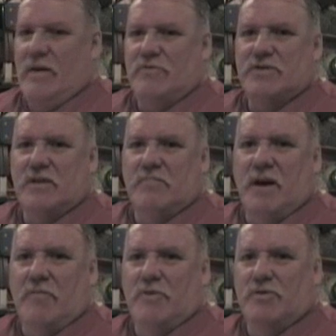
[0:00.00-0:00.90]
I was going to
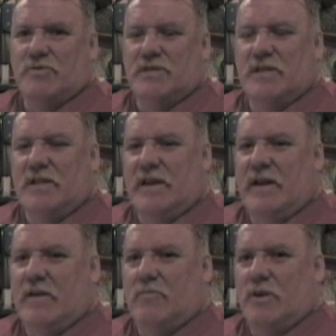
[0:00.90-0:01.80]
buy one of those little
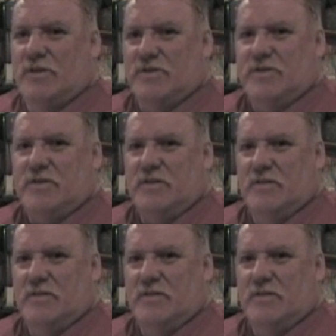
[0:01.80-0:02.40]
air ones,